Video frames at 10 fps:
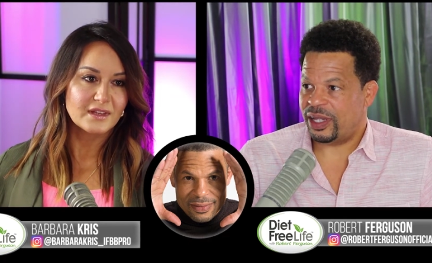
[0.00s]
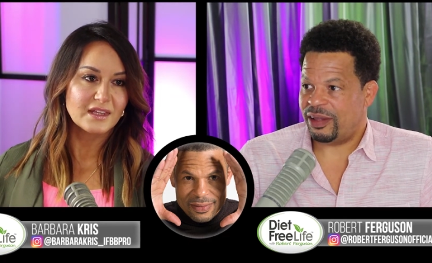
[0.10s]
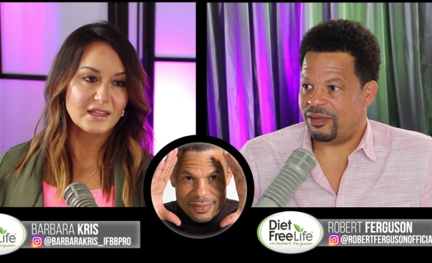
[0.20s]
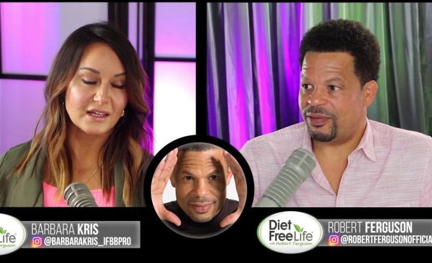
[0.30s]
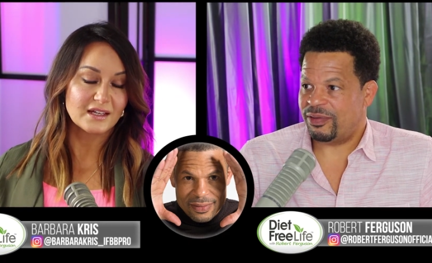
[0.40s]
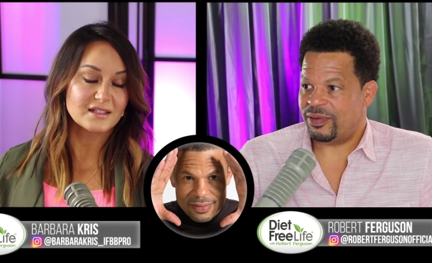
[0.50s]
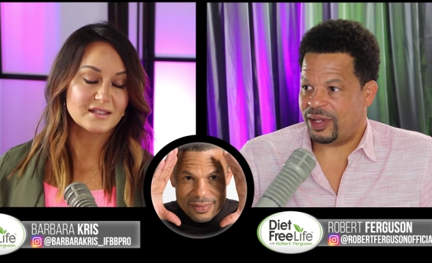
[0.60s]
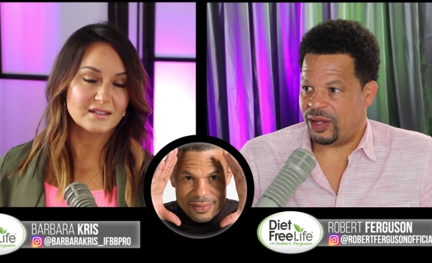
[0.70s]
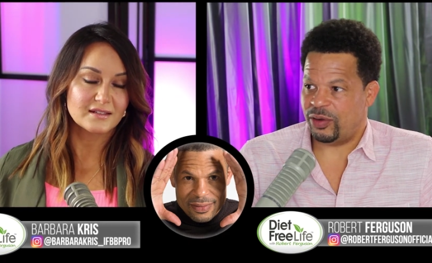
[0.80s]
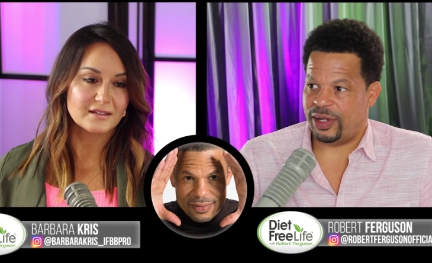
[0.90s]
Speaker 1: that they've. Yes.
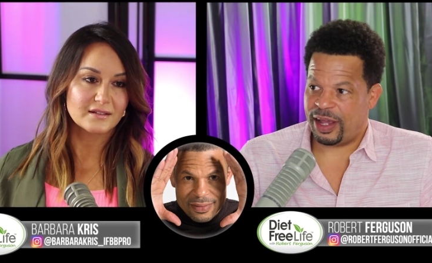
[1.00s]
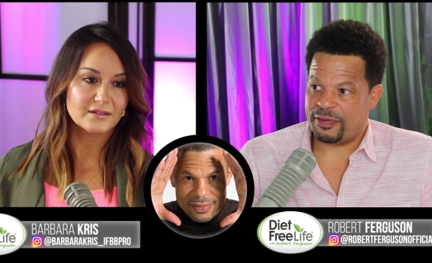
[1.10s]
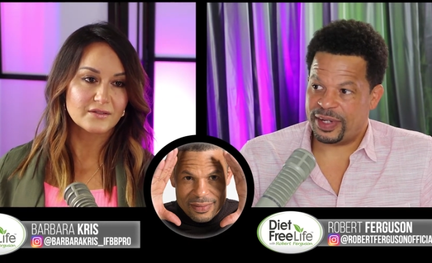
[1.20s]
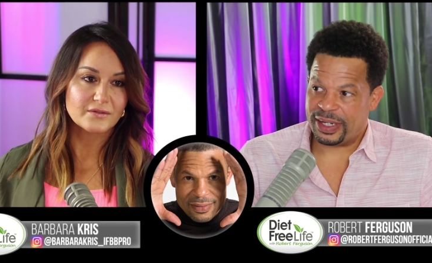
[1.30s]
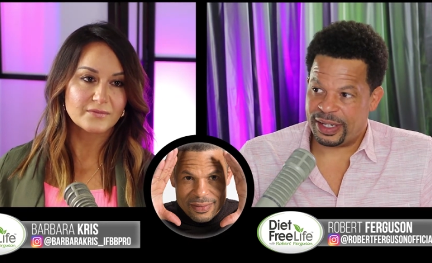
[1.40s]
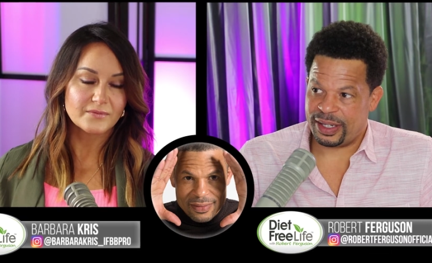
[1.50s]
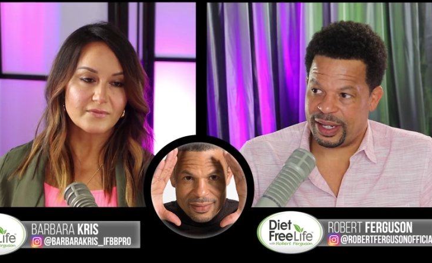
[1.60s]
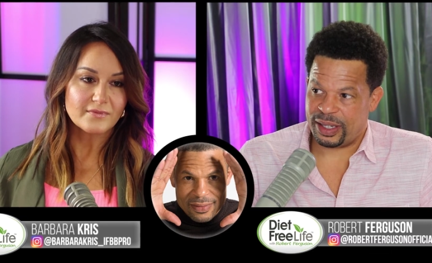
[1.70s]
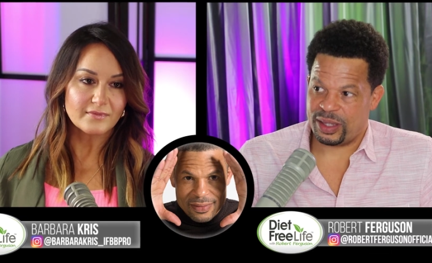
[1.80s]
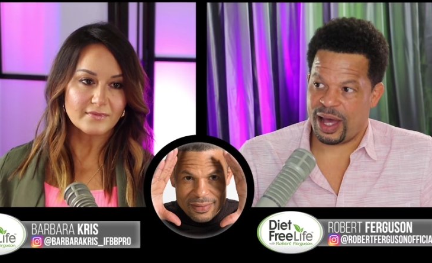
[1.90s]
They're definitely
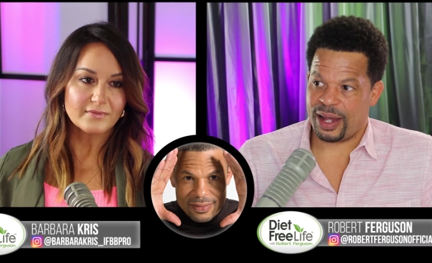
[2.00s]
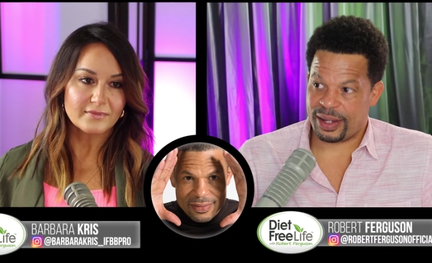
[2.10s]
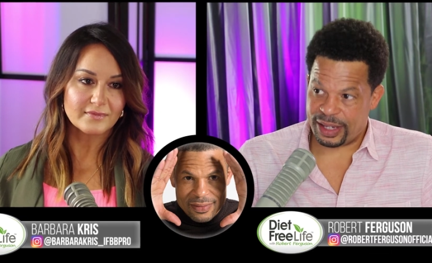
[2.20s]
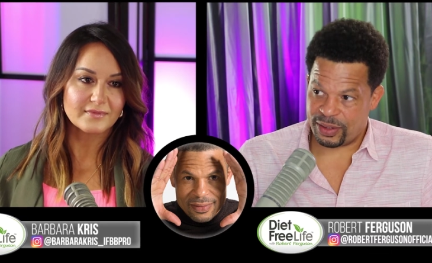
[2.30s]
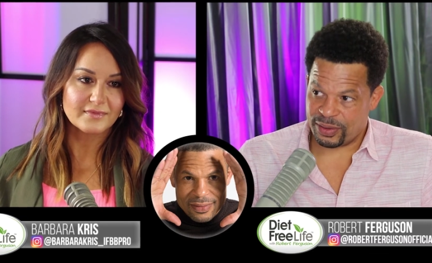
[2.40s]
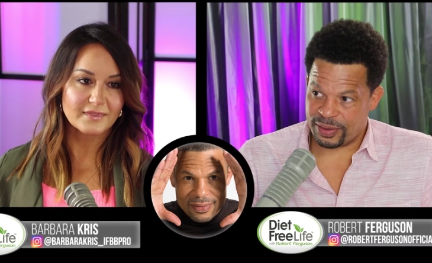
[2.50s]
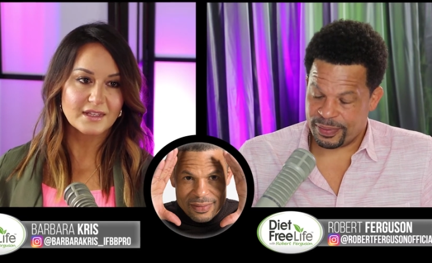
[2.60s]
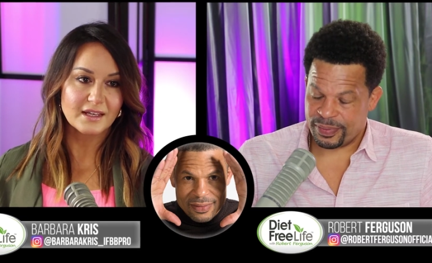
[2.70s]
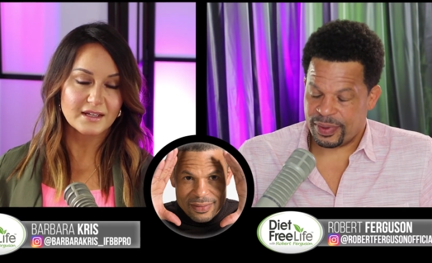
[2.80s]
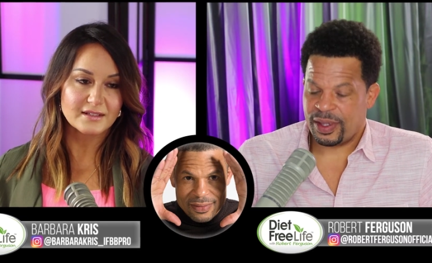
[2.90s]
a thought leader.
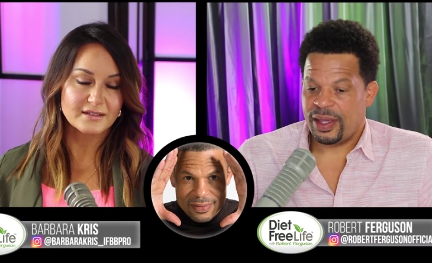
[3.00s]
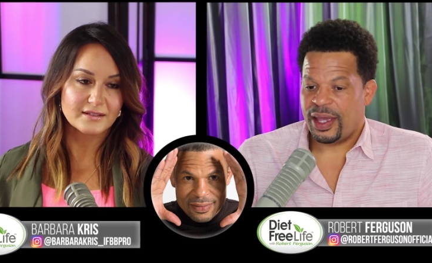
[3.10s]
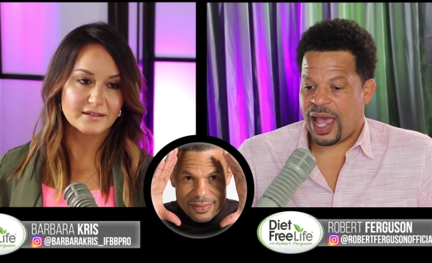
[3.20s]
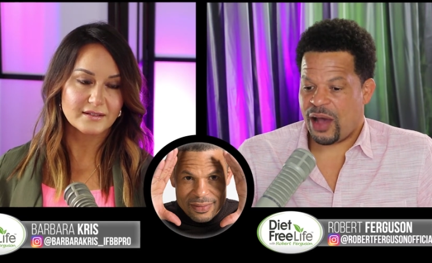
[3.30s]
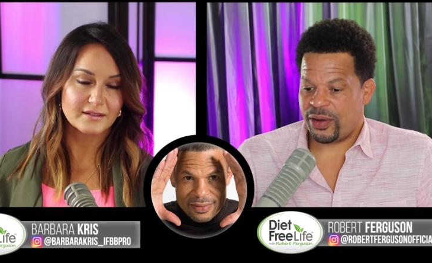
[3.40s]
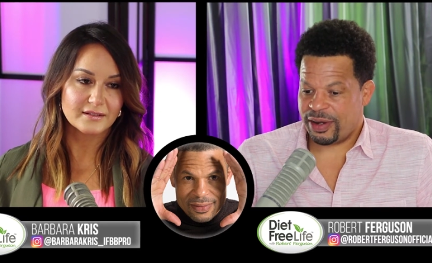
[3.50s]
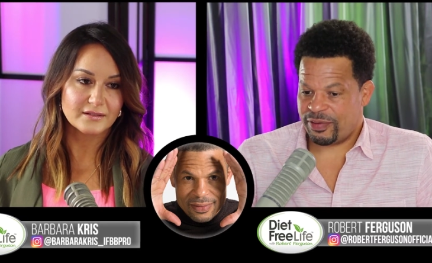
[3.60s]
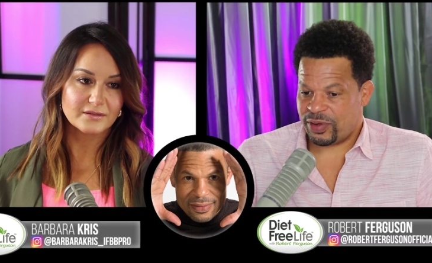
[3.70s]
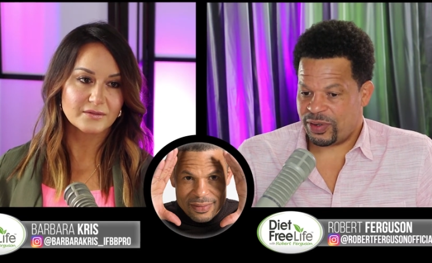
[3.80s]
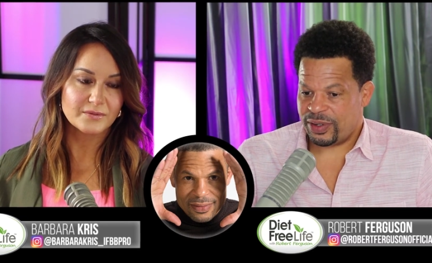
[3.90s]
Yes.
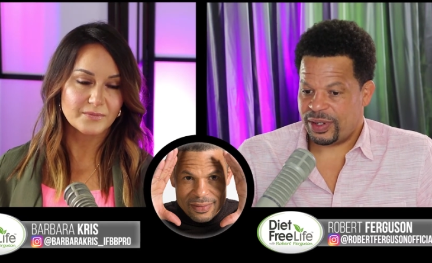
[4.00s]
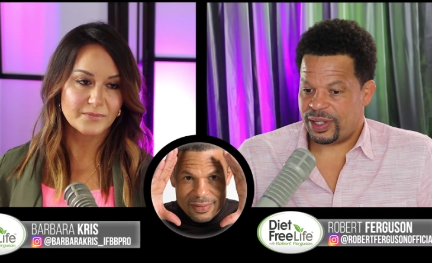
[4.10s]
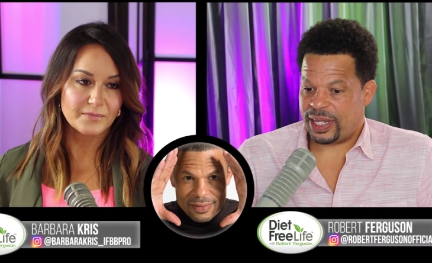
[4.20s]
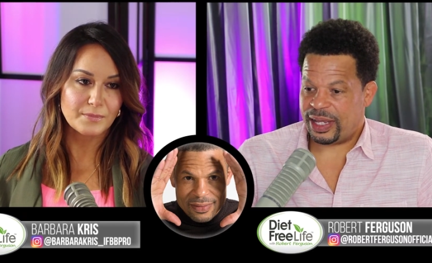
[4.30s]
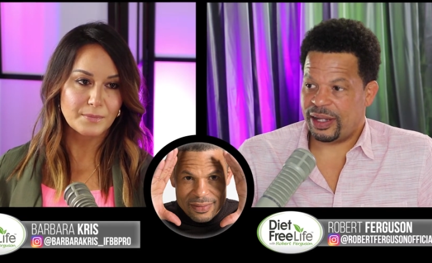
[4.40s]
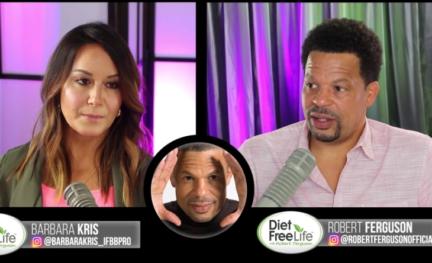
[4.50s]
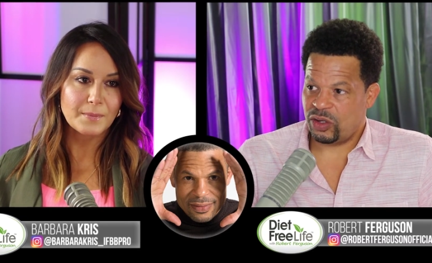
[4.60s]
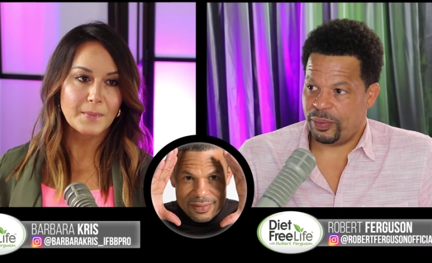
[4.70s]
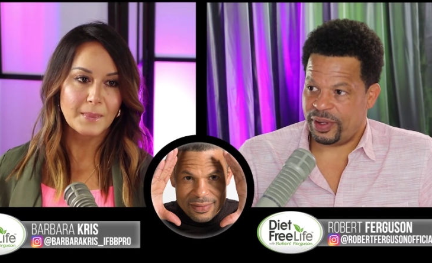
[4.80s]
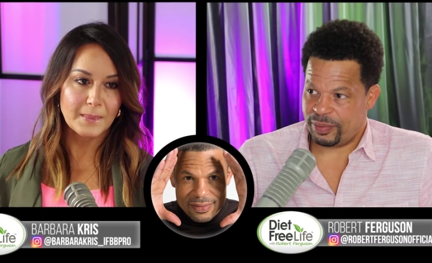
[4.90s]
However, think a
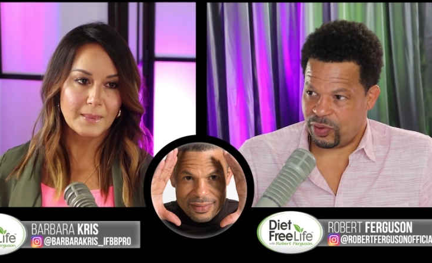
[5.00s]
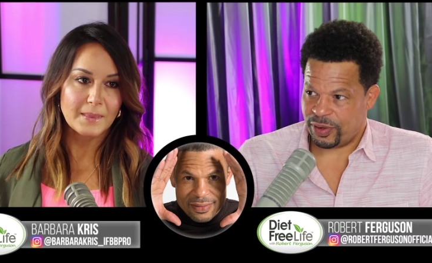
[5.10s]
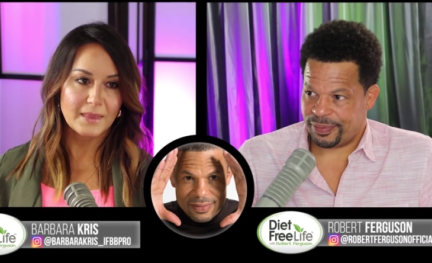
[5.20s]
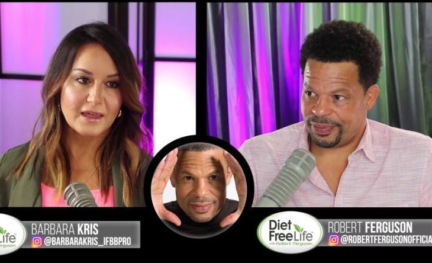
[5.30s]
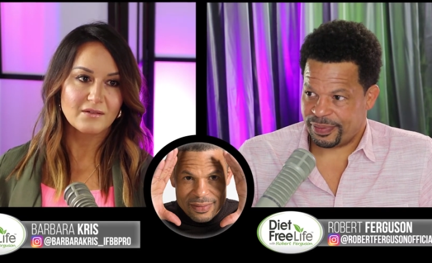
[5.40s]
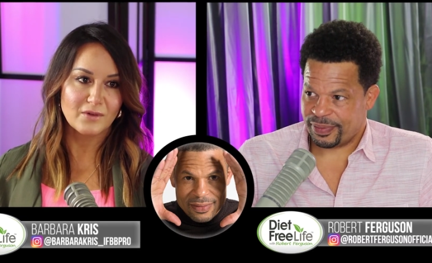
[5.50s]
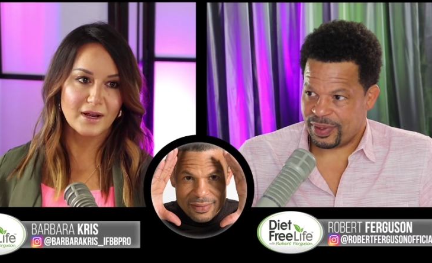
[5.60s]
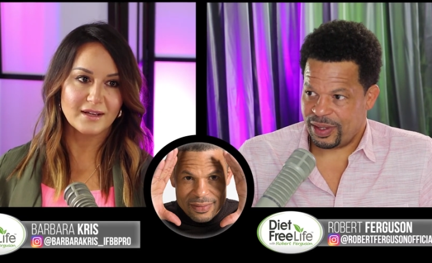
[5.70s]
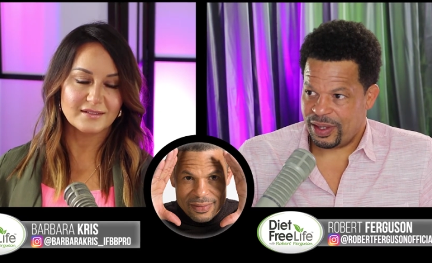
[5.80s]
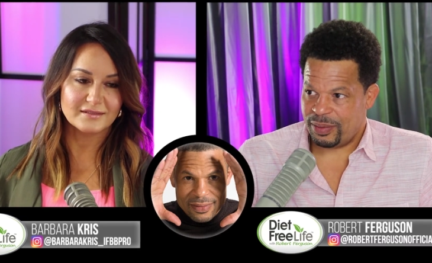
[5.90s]
little bit more
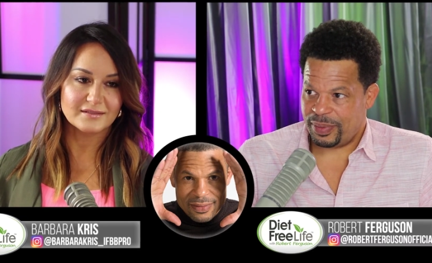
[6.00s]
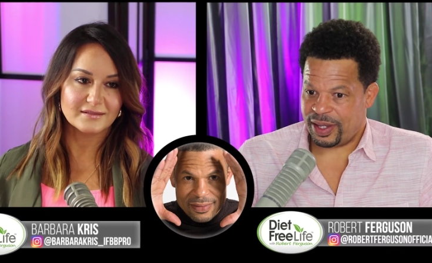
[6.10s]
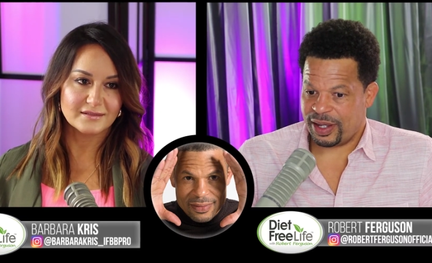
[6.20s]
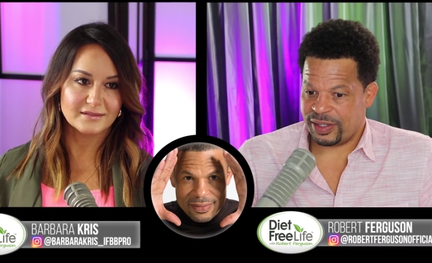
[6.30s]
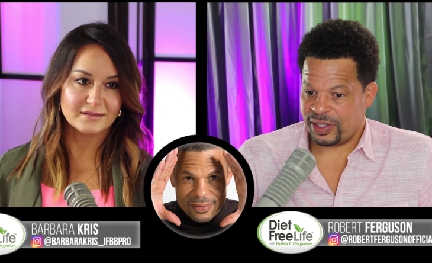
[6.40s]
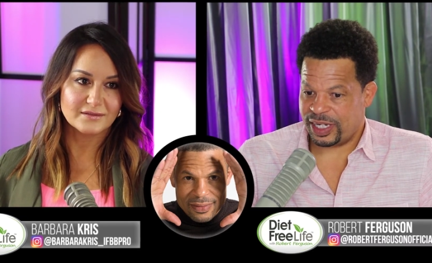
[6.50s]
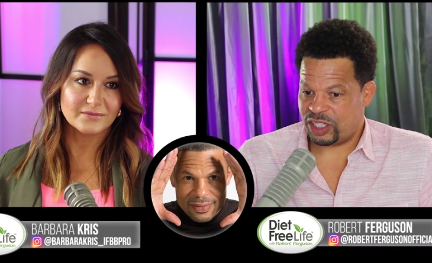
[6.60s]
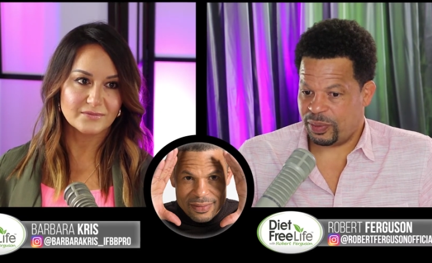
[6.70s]
because let's